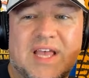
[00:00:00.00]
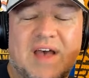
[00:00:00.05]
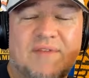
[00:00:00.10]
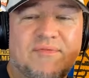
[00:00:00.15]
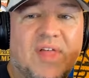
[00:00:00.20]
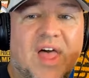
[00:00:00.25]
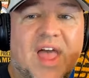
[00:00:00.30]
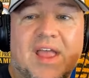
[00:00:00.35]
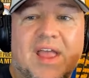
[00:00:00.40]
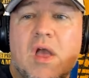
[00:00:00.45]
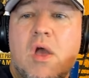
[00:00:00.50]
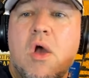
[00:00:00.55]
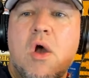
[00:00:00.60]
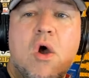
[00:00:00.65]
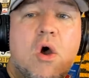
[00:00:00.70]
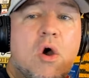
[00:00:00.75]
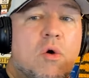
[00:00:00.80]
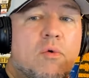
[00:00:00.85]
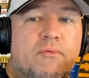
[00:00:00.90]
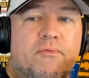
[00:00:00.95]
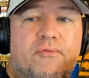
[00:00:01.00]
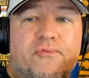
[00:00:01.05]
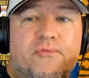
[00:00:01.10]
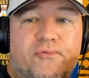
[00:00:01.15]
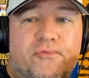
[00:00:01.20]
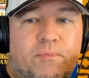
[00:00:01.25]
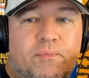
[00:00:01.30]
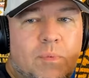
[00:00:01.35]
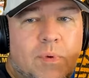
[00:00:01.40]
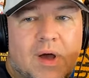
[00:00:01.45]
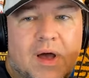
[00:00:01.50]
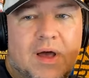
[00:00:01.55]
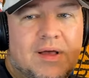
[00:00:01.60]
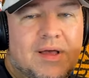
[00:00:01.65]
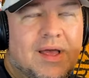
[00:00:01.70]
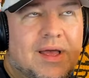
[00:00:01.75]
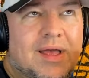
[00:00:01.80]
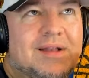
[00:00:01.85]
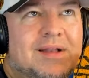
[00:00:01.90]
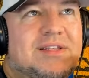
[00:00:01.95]
have, like,
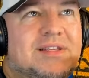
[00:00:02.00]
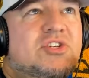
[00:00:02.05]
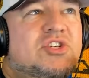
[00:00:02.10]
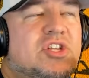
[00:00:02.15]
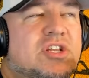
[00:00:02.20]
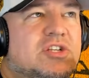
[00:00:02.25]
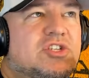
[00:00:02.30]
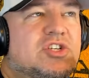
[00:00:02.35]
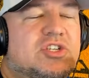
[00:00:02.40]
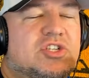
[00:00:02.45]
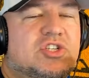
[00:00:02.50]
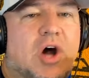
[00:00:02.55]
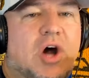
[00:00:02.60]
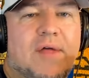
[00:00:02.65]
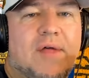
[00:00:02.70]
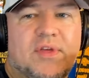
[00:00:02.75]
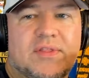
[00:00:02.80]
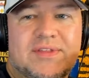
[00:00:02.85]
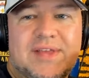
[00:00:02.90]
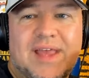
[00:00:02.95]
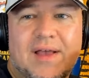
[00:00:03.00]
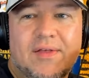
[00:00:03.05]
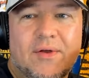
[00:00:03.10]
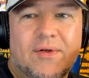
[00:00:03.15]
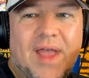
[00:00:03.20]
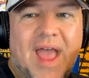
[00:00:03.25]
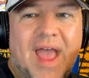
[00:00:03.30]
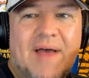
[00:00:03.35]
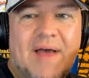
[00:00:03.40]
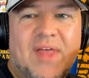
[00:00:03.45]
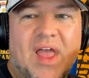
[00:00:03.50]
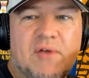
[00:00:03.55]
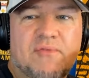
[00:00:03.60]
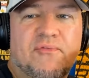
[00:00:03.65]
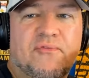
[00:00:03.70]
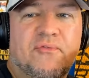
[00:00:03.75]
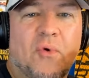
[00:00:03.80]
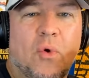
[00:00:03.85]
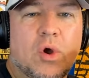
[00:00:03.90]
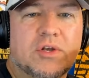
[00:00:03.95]
in addition to just Jonathan Taylor, they had like
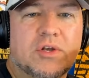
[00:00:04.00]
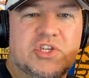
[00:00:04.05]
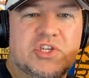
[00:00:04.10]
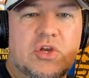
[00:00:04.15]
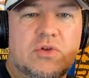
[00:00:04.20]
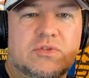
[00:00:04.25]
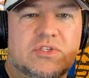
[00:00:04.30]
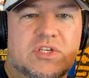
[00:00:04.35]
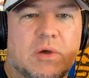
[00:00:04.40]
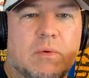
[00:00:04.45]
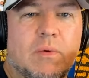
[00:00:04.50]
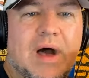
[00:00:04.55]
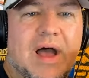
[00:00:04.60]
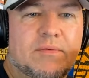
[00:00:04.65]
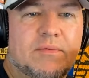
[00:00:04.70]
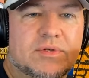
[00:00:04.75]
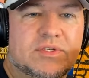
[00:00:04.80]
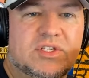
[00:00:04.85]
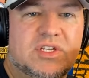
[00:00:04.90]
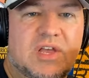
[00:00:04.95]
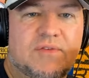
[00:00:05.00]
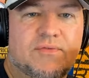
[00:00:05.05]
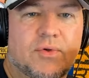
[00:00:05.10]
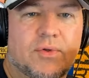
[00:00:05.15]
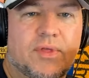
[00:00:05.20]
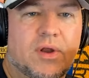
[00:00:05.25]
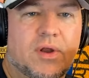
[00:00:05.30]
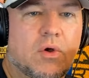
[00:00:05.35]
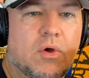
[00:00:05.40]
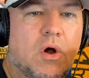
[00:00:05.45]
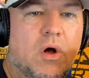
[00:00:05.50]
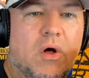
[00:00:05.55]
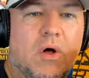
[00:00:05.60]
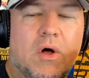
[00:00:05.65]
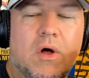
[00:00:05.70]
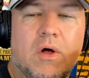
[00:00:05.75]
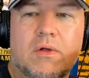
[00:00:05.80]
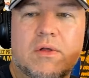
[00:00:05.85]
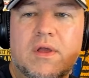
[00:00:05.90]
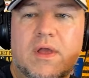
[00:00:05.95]
four dudes at wide receiver that are
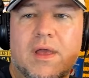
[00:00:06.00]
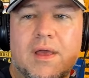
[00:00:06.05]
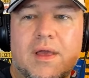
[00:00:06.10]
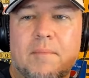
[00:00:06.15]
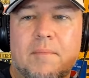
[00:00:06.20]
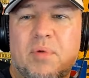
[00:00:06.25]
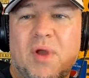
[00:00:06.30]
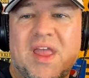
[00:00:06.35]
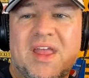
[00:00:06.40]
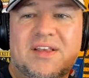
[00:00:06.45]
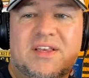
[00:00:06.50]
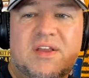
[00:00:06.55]
all bringing